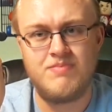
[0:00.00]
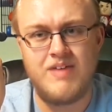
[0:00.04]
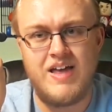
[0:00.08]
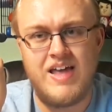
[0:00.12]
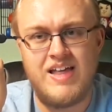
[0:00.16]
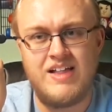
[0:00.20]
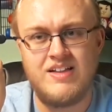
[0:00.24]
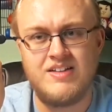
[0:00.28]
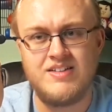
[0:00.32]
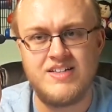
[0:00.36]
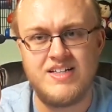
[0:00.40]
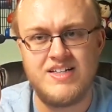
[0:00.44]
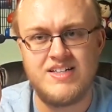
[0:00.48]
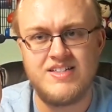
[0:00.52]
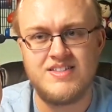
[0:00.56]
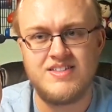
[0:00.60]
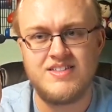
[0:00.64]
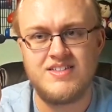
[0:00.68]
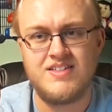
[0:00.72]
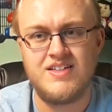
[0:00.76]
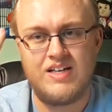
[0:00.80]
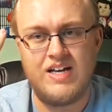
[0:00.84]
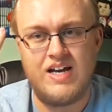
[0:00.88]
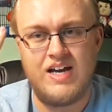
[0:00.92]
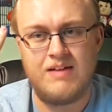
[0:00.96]

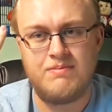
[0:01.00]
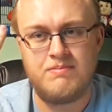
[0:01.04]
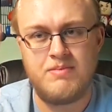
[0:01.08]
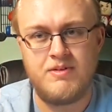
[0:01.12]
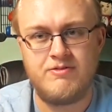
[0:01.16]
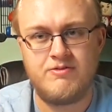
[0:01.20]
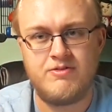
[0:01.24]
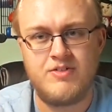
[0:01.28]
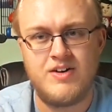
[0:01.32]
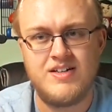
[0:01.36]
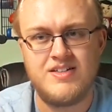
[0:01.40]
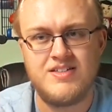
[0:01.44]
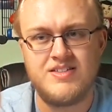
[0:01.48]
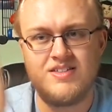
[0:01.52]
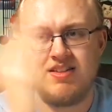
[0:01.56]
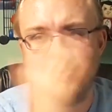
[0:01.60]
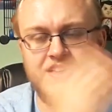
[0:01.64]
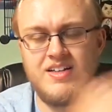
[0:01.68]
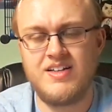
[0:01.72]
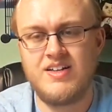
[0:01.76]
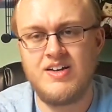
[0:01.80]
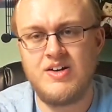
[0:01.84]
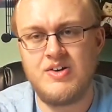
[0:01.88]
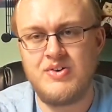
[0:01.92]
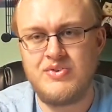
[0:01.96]
illness, guy befriends
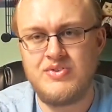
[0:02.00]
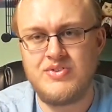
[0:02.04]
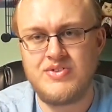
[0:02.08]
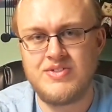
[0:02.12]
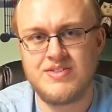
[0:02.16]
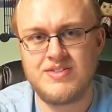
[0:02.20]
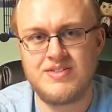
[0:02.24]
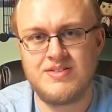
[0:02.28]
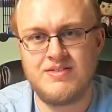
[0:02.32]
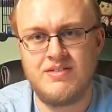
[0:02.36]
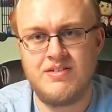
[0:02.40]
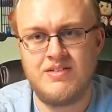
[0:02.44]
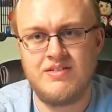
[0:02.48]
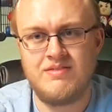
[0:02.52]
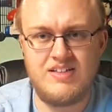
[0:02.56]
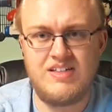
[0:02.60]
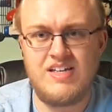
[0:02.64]
the ghost.